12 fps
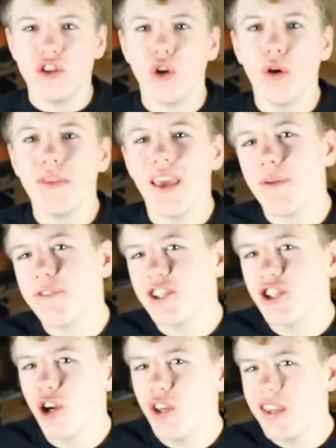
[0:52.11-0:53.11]
Normally I would
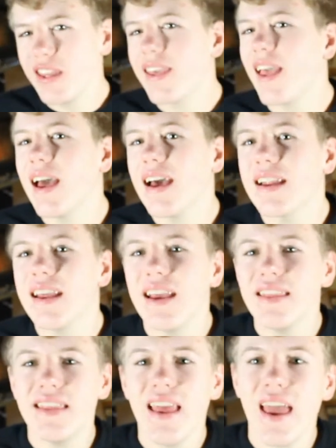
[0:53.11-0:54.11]
show you the CAD
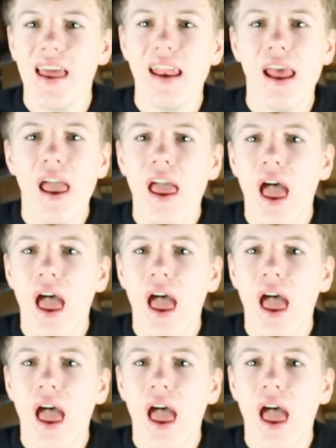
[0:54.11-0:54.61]
and then